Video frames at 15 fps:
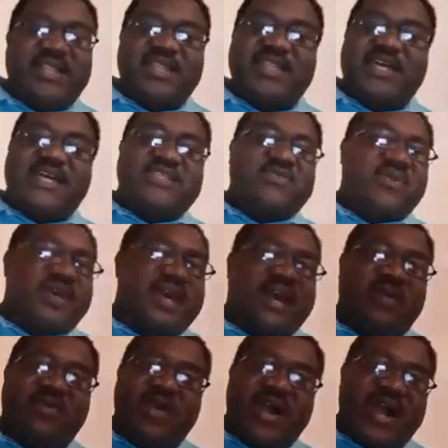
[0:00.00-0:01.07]
That's where
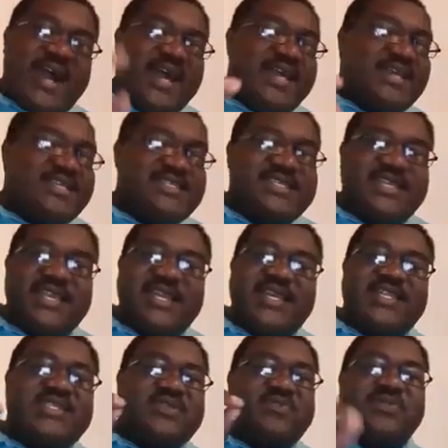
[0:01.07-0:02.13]
our eyes
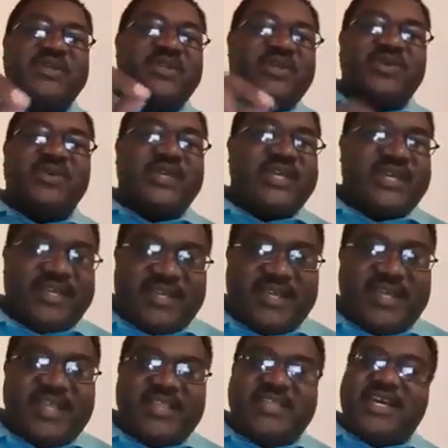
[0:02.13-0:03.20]
need to be
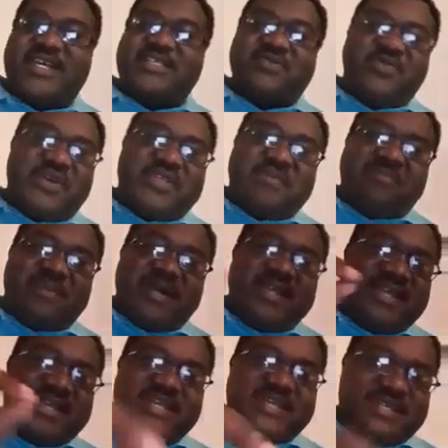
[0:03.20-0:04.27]
looking. That's where the
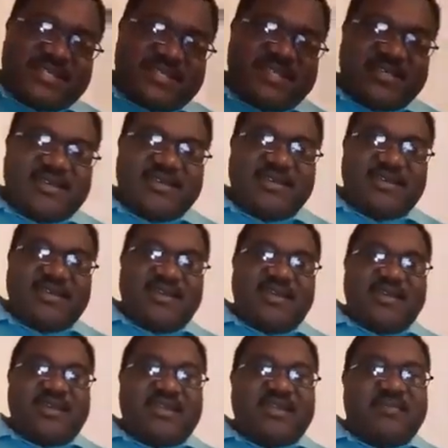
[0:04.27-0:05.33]
money is.
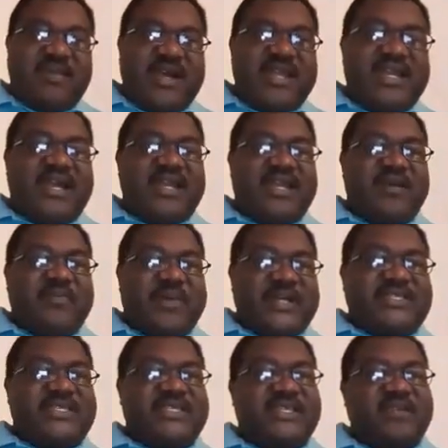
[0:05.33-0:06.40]
The money and
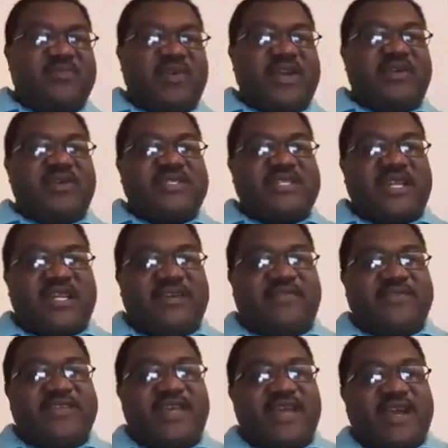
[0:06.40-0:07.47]
capacity that one of us
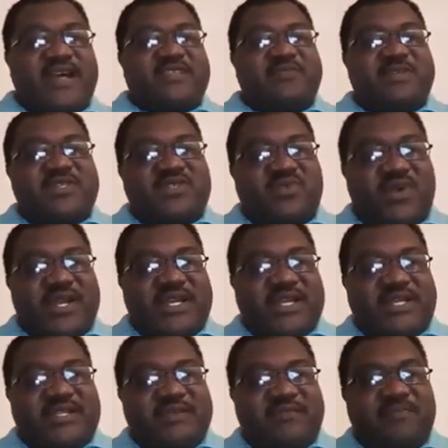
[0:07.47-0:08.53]
left has been
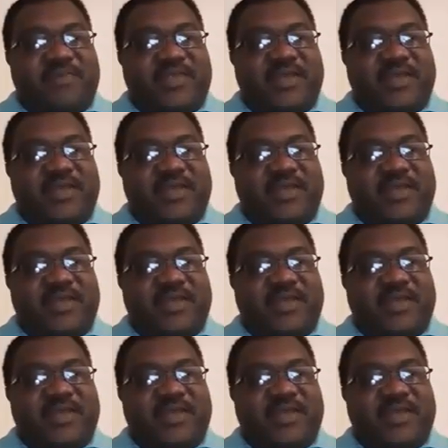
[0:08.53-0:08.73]
squandered.